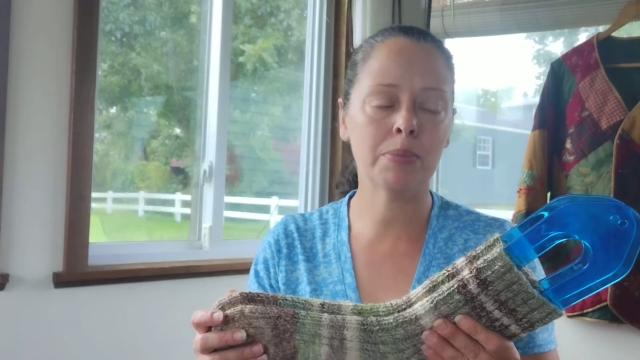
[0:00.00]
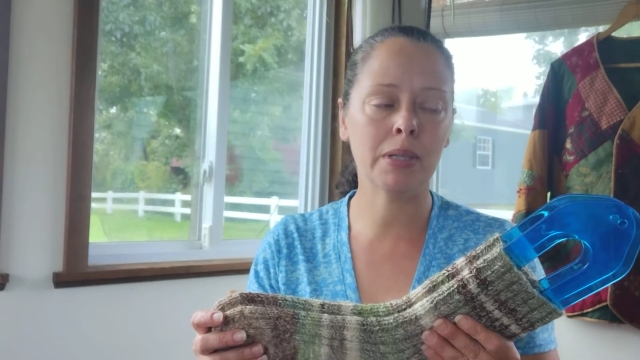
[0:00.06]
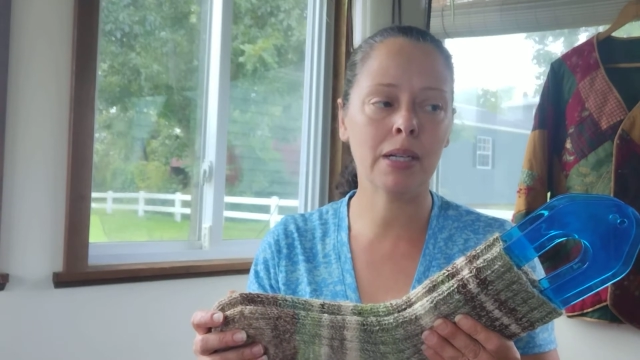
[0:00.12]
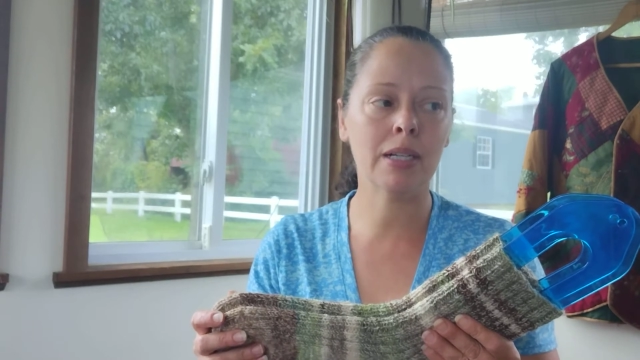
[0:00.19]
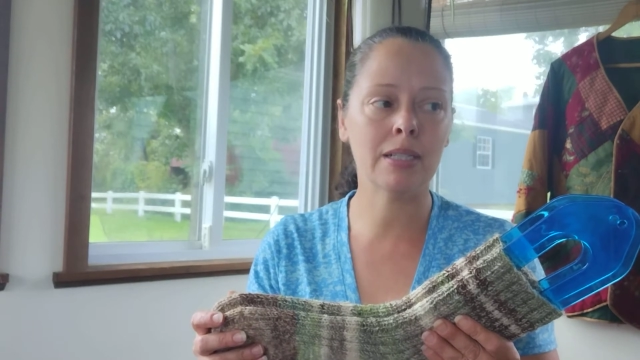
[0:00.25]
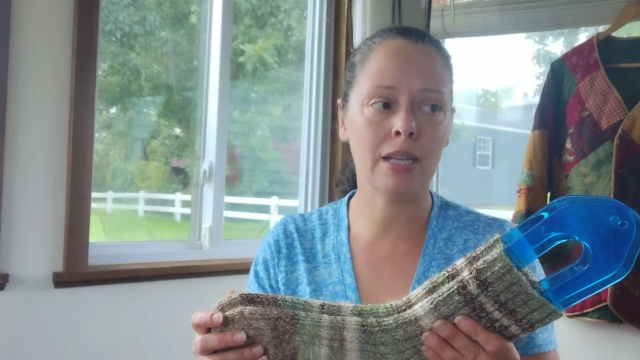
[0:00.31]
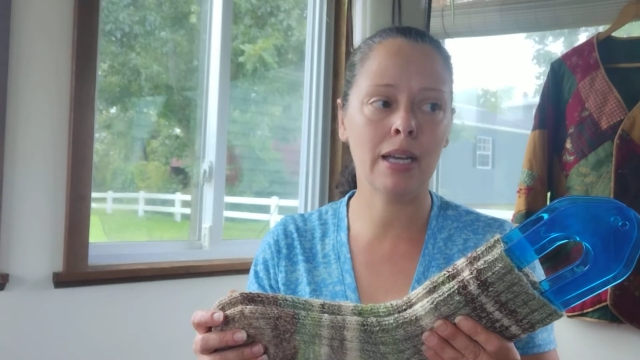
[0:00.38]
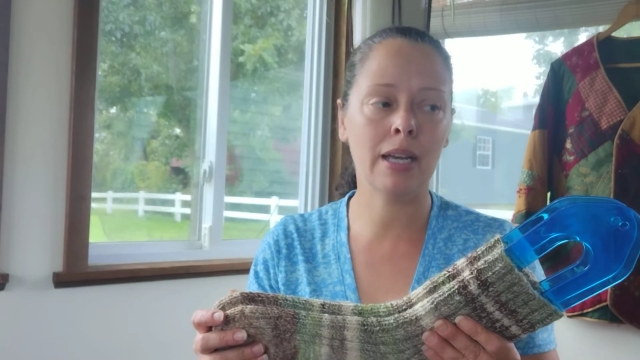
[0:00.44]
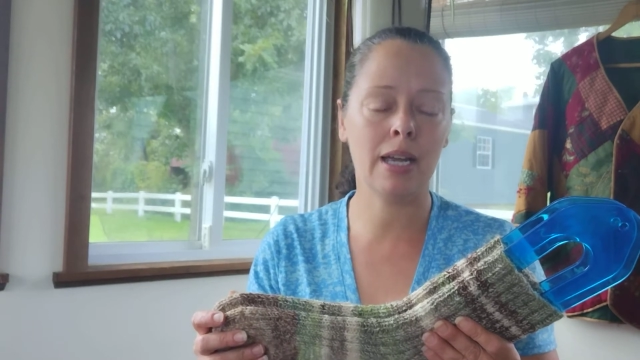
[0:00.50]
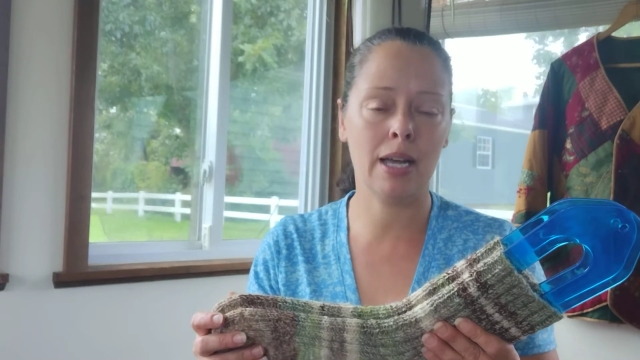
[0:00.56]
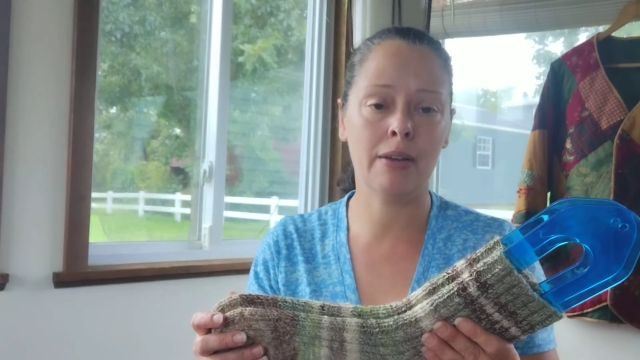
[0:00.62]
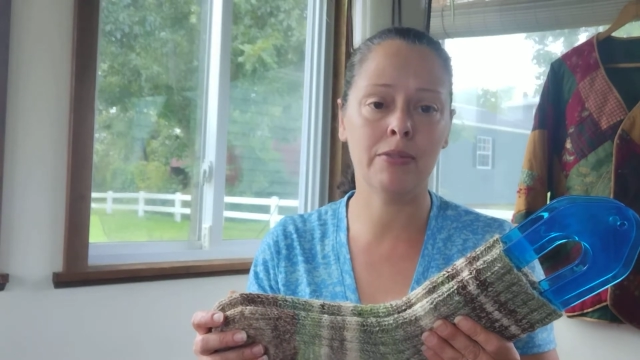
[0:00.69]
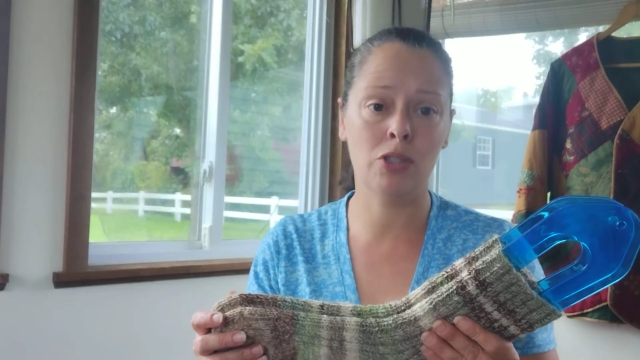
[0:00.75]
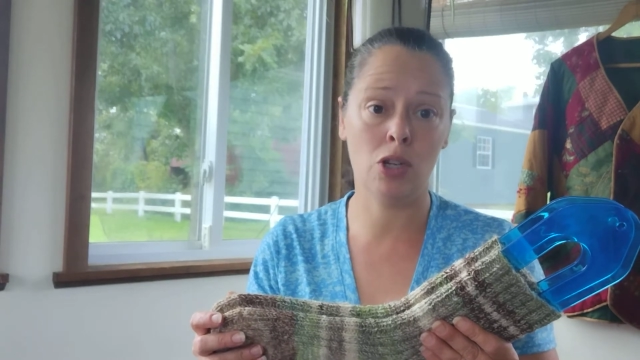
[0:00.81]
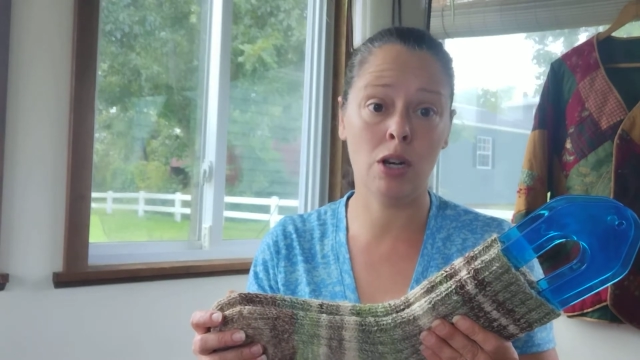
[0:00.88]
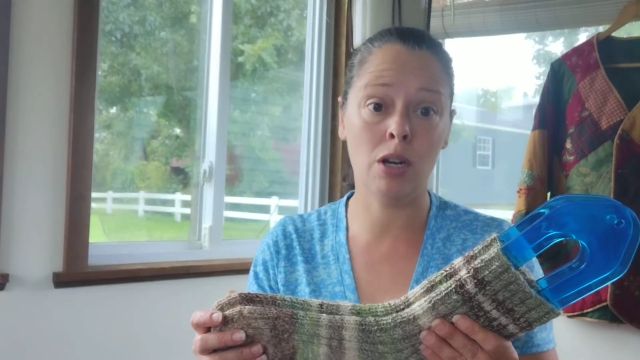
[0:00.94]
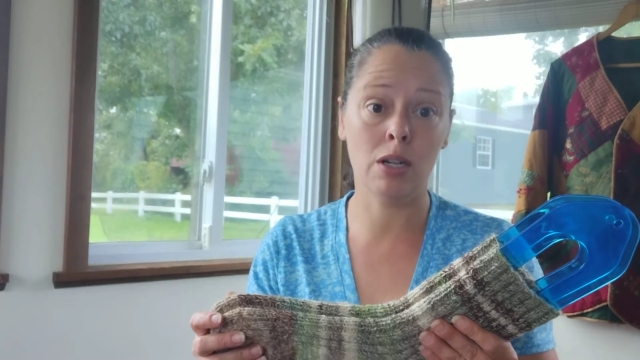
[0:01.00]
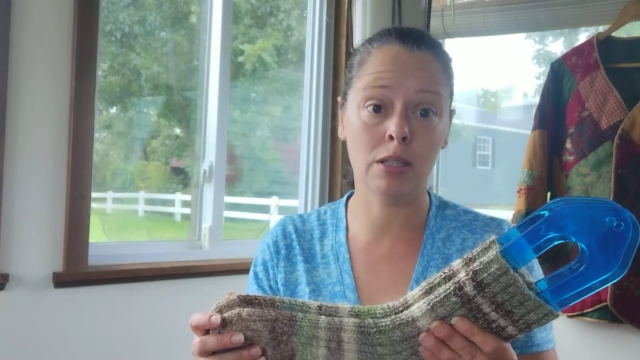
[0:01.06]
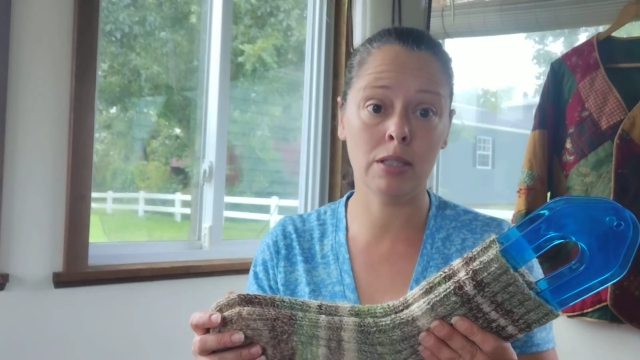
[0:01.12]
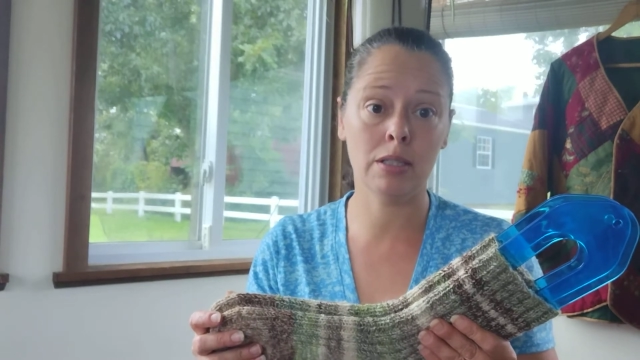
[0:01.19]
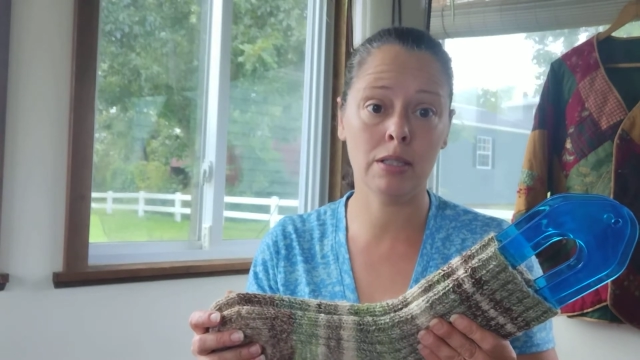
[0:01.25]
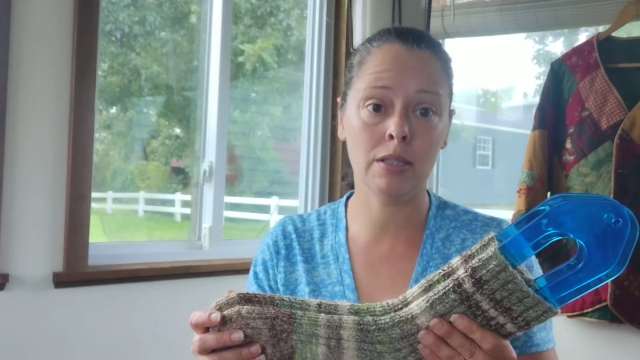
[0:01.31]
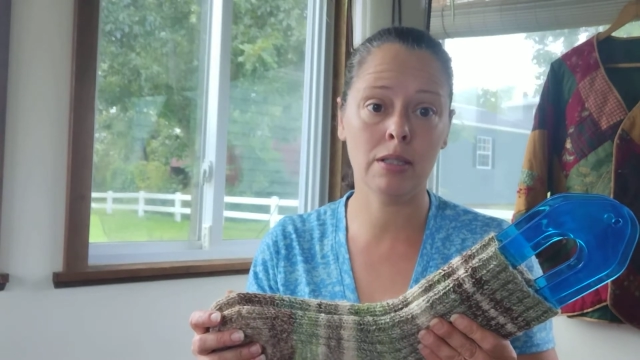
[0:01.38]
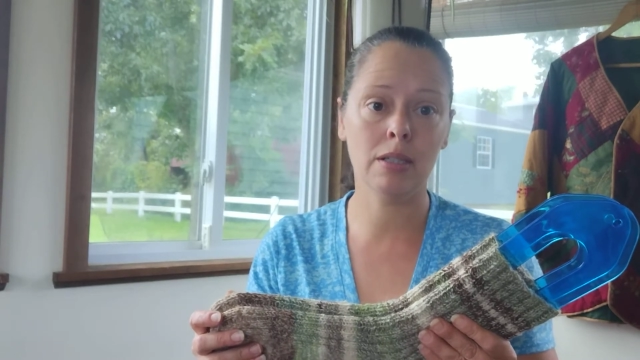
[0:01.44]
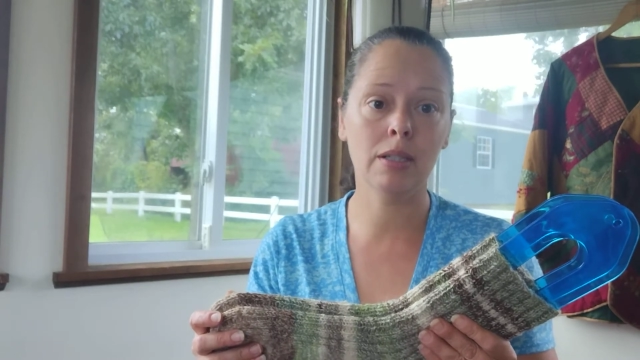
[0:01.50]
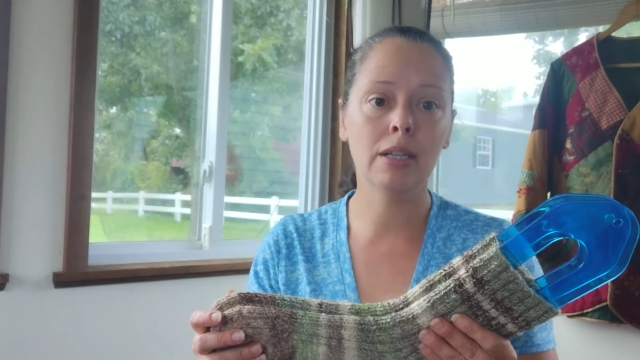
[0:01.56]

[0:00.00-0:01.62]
because I have dogs.